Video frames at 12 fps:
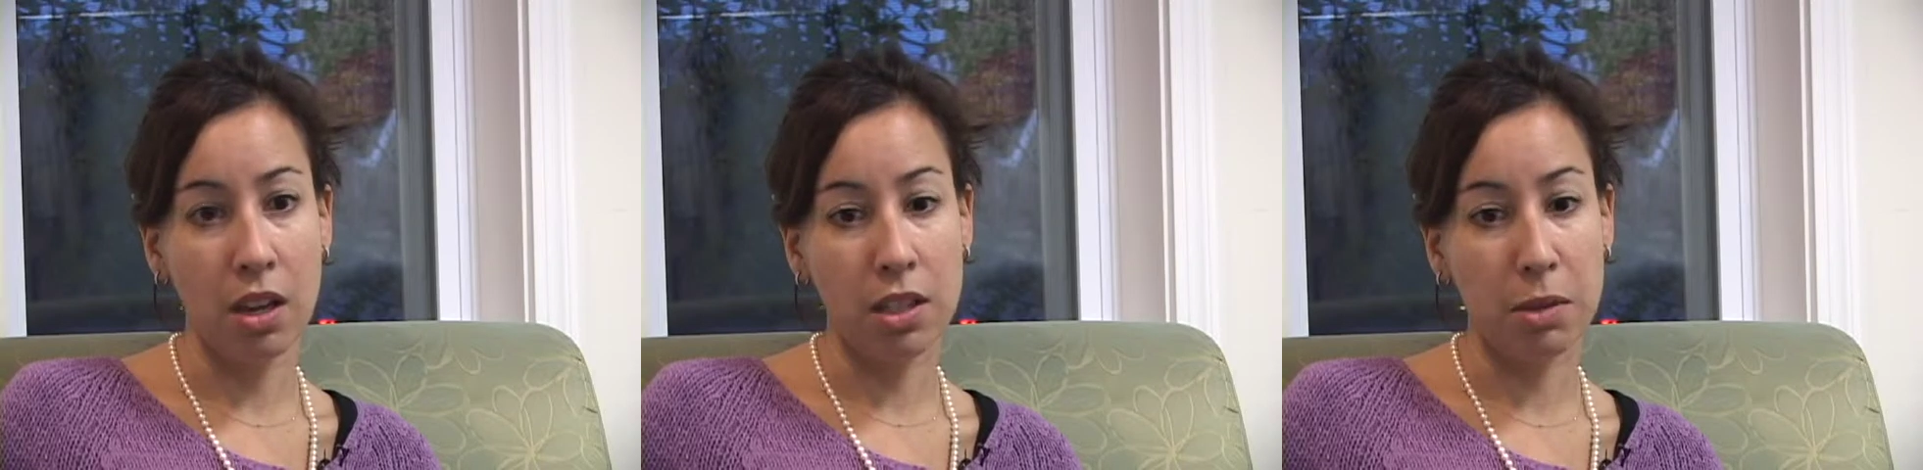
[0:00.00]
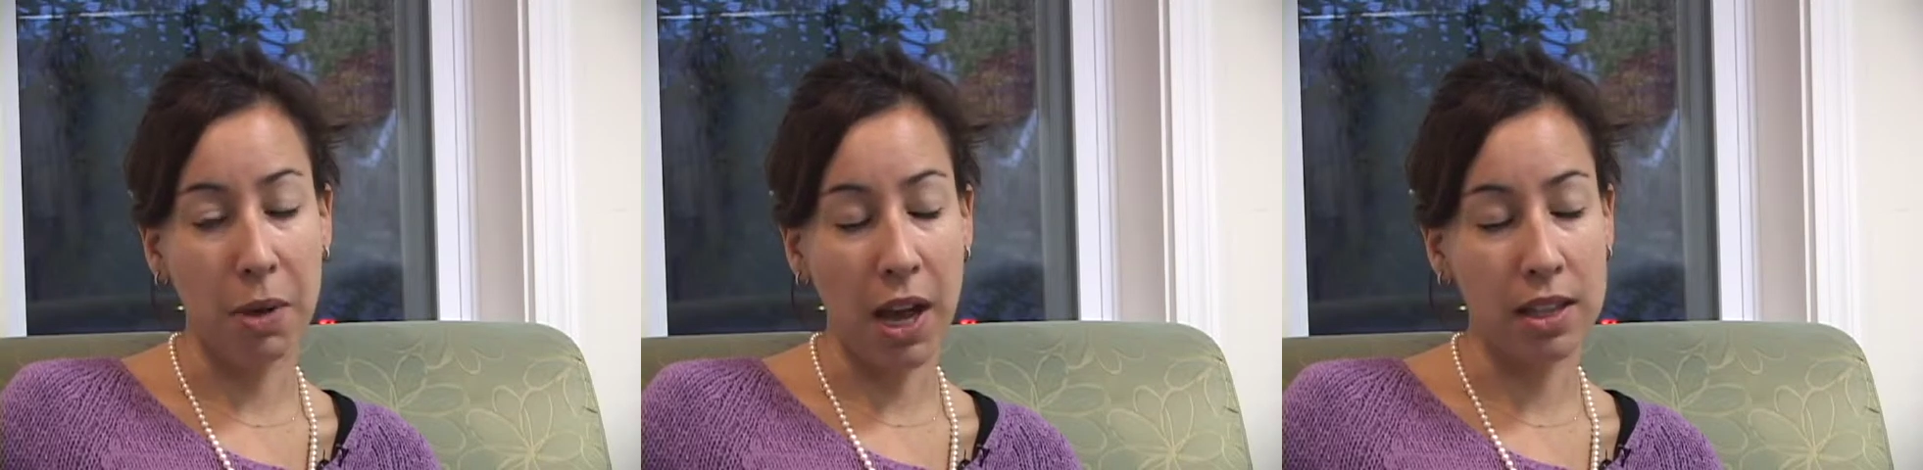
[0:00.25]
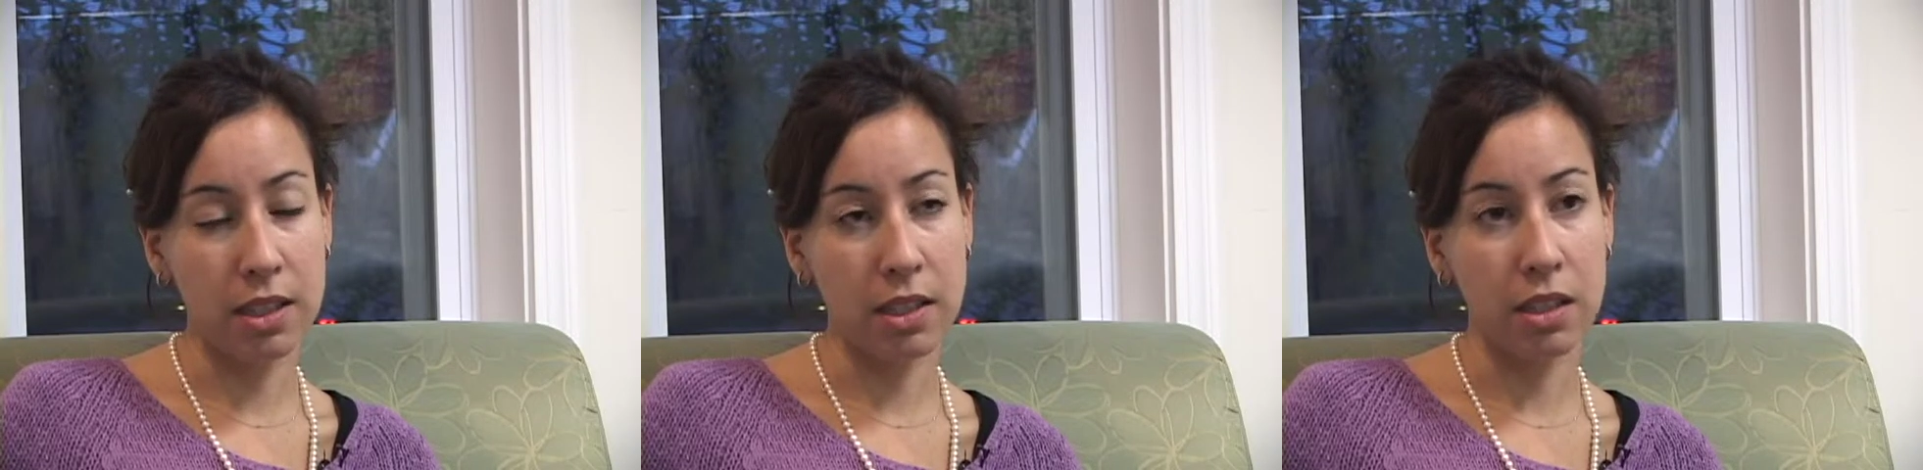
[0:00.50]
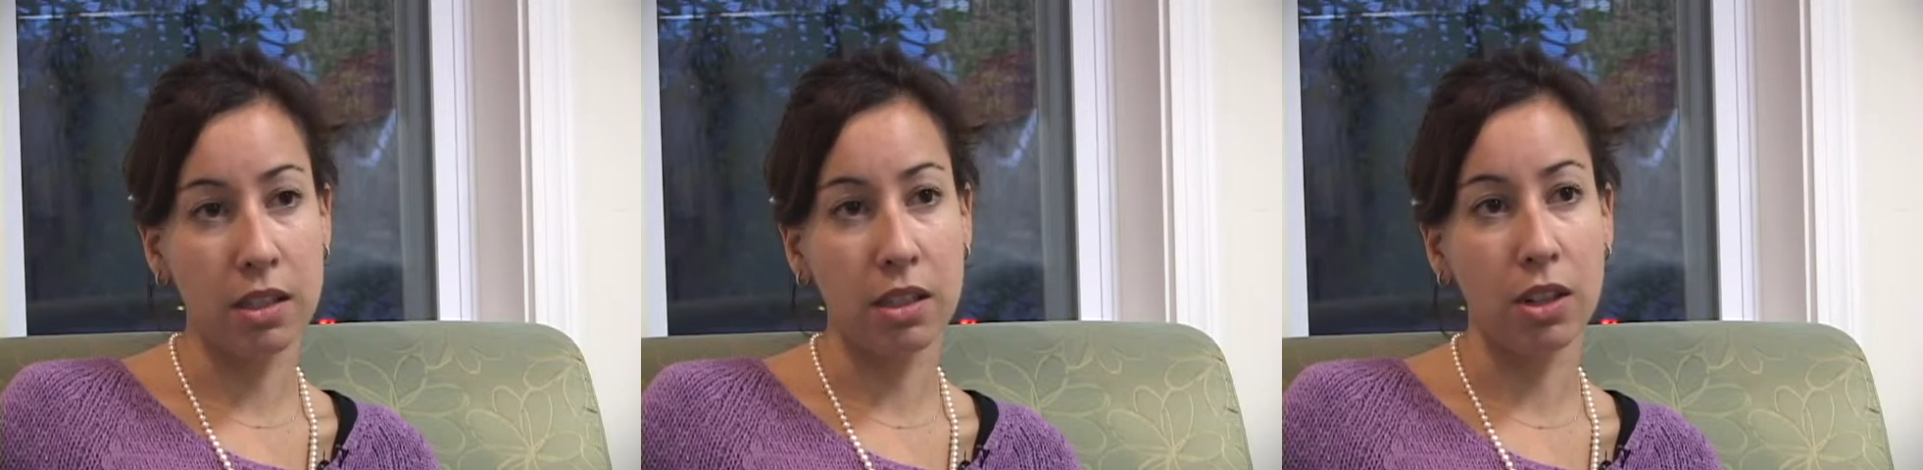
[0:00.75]
spots
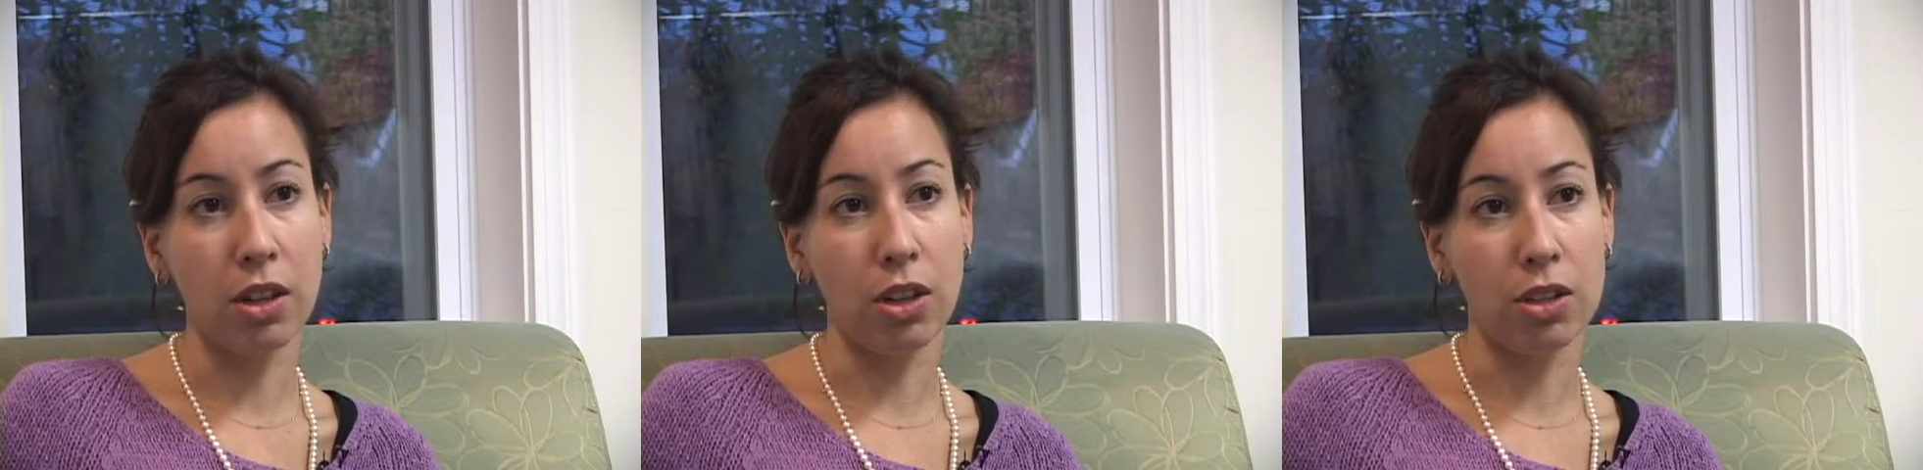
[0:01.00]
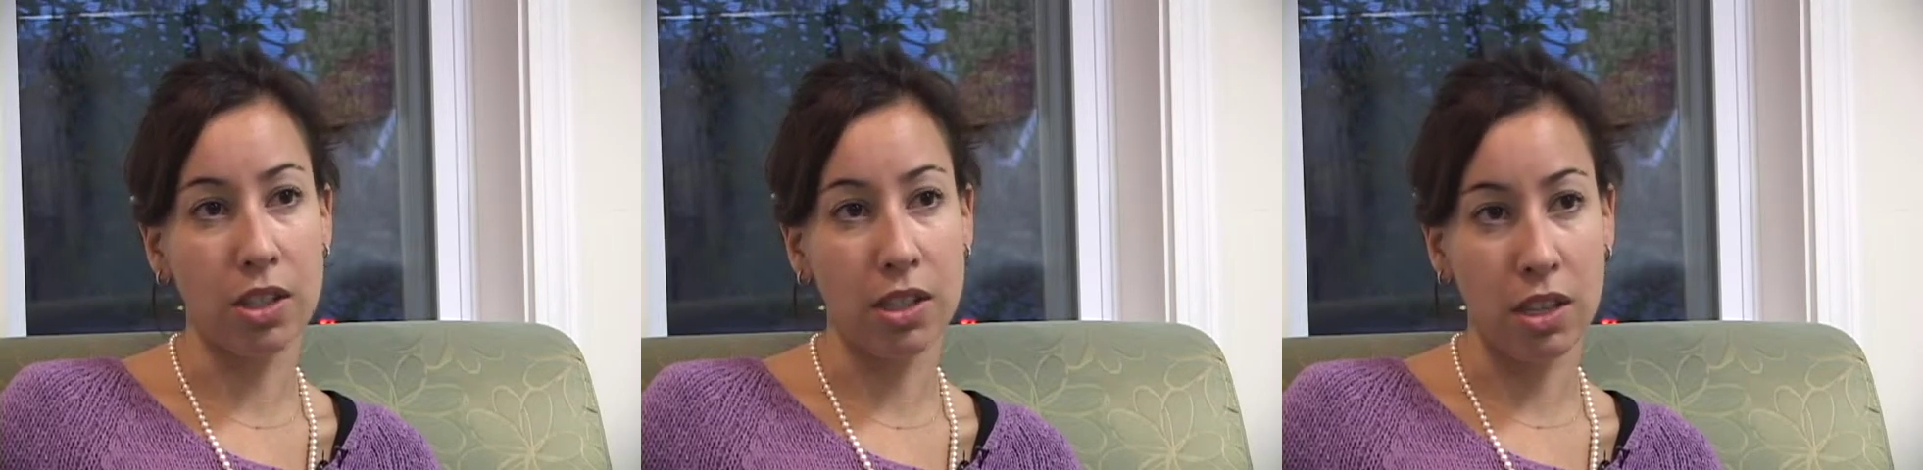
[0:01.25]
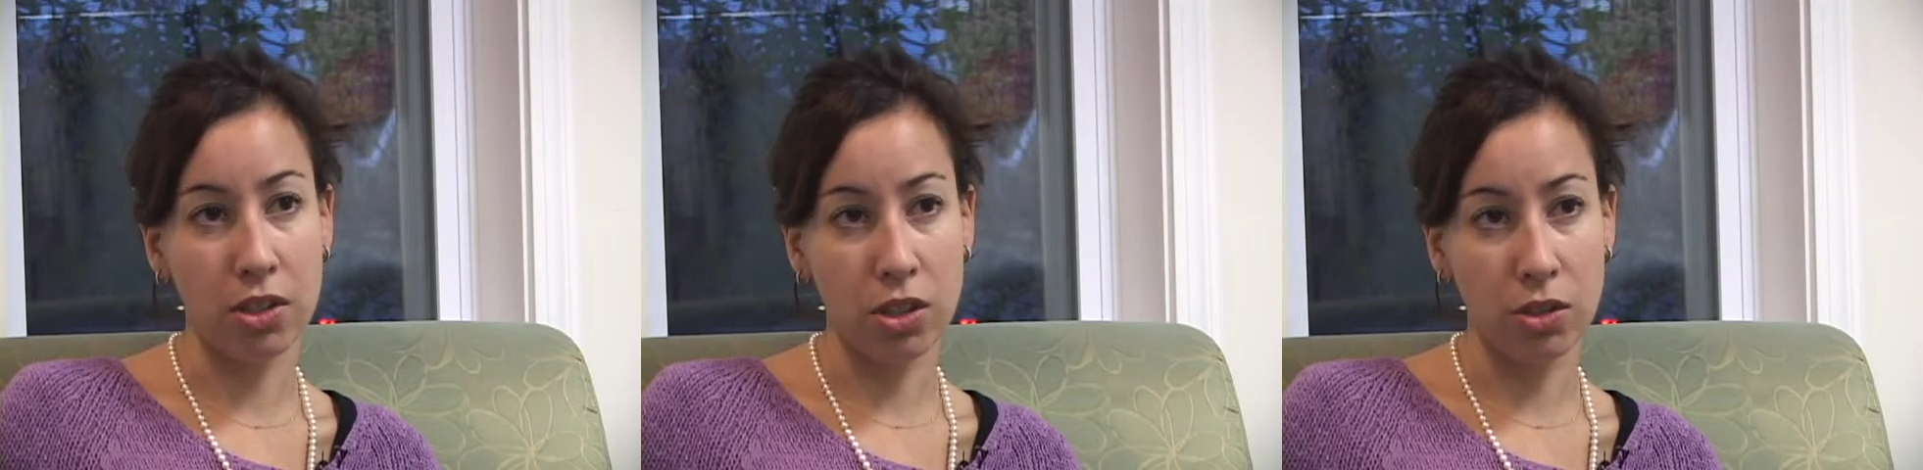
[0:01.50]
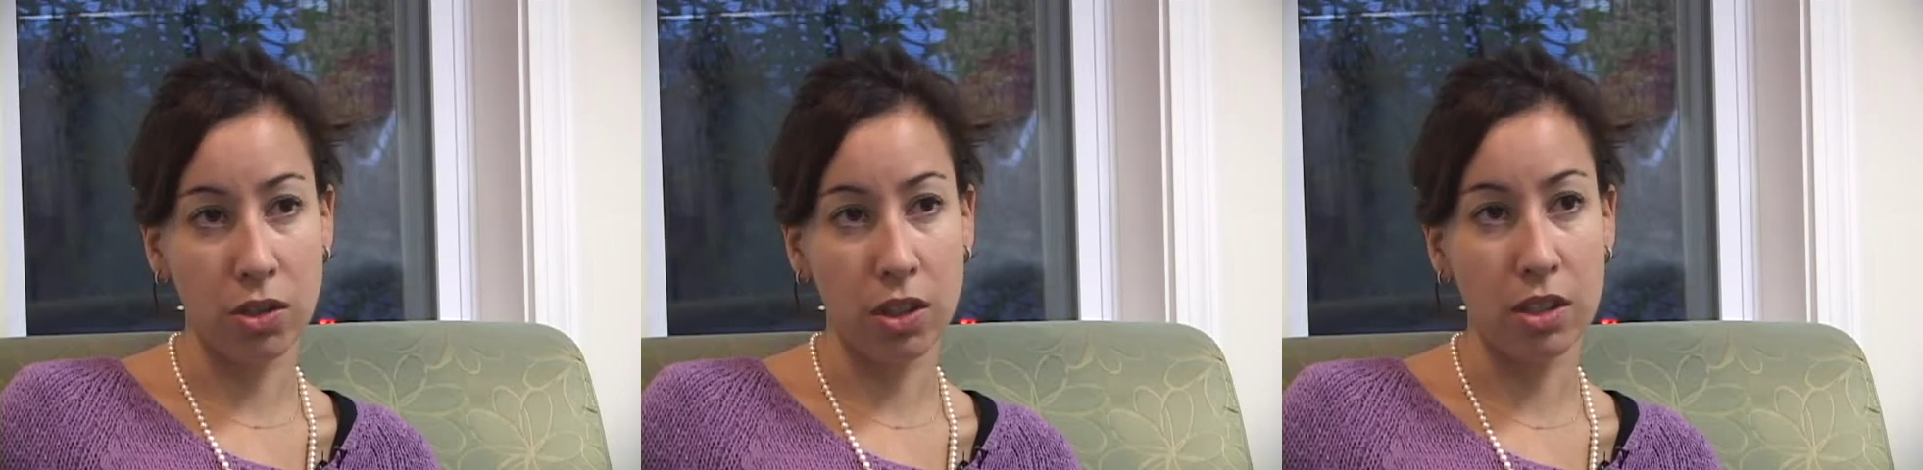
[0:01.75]
this year to send
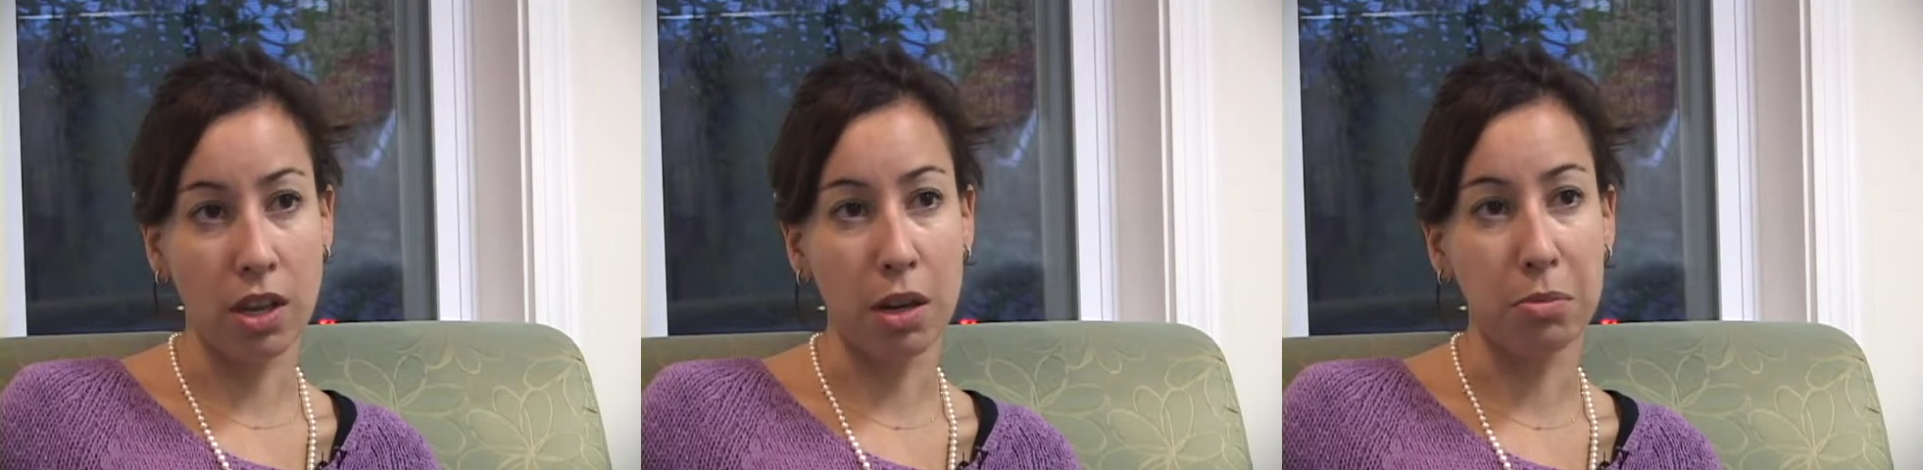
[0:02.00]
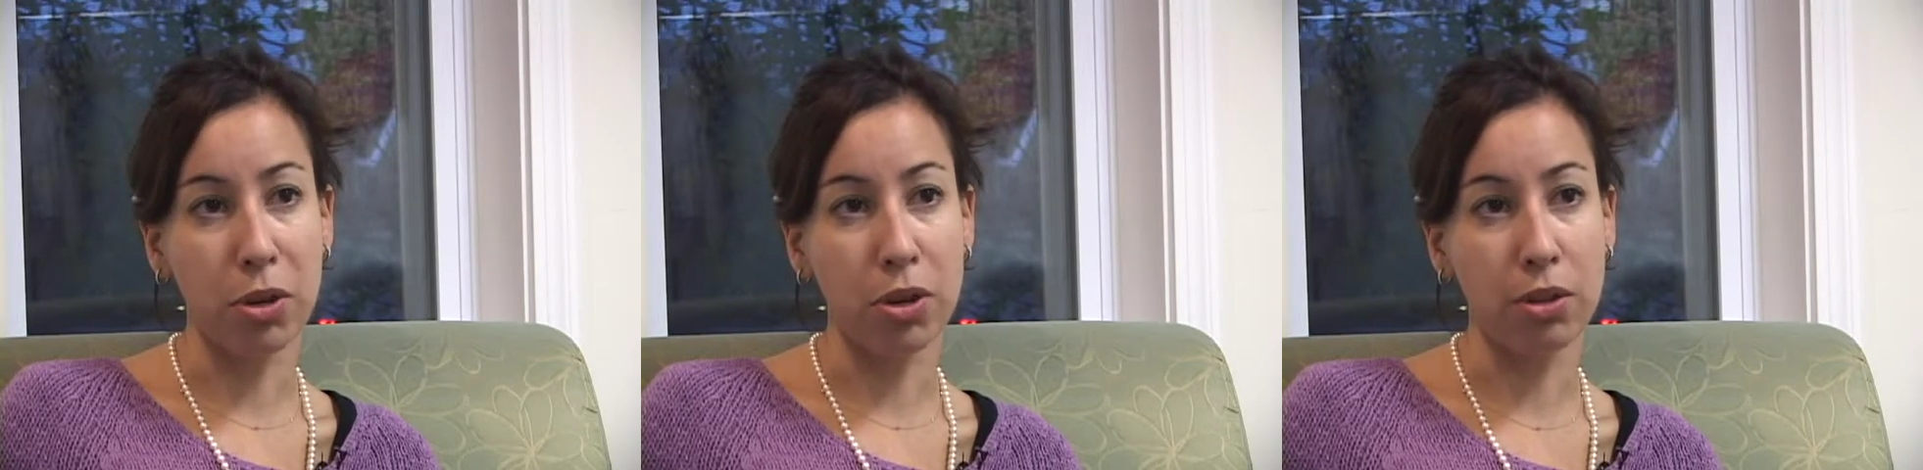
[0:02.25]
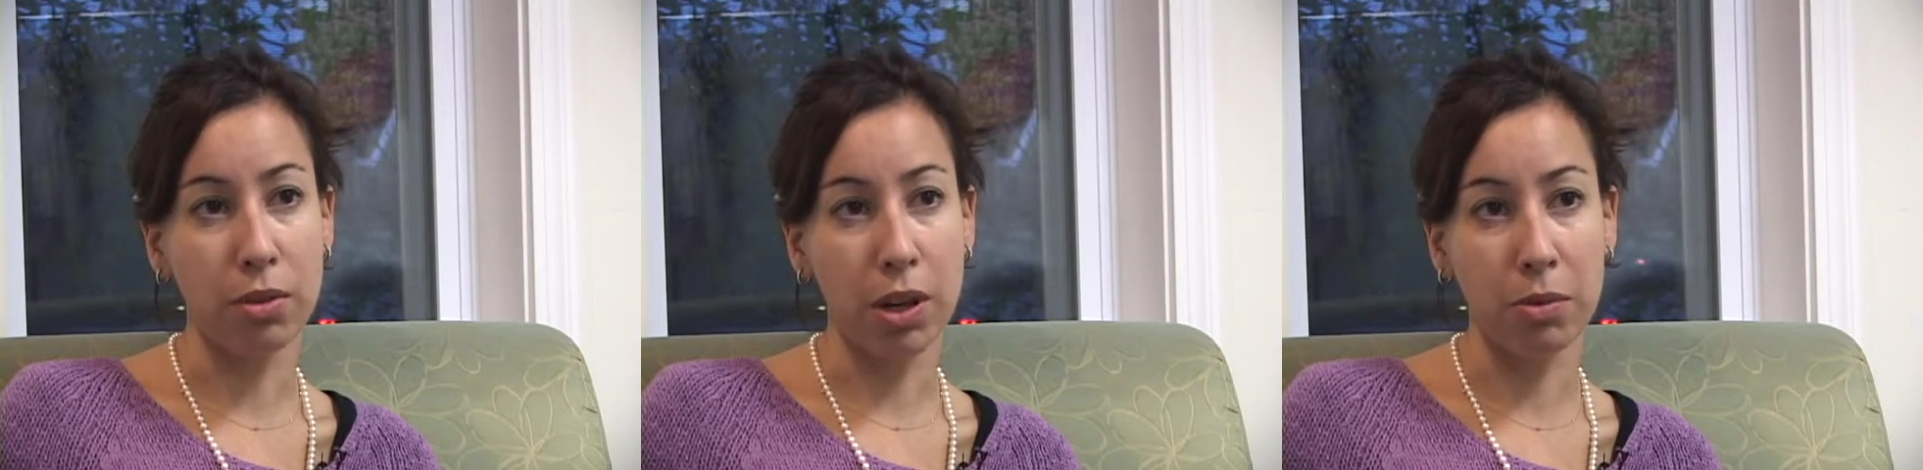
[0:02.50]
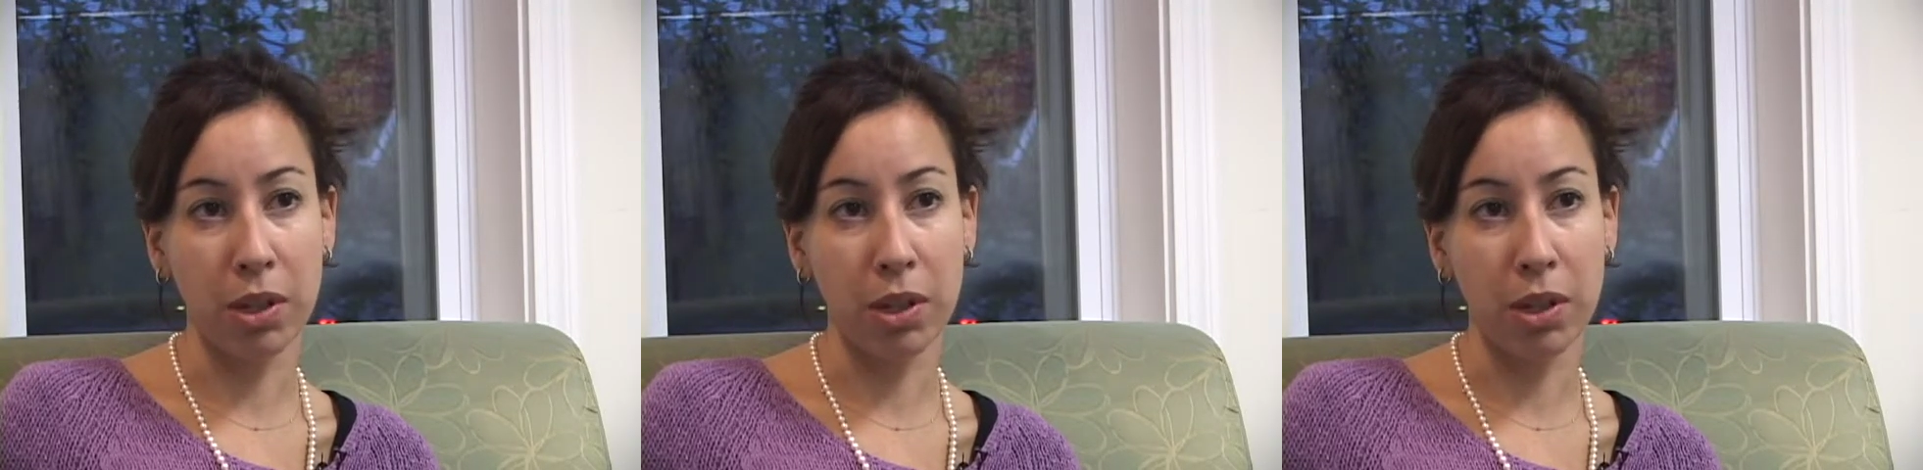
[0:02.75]
students on Birthright.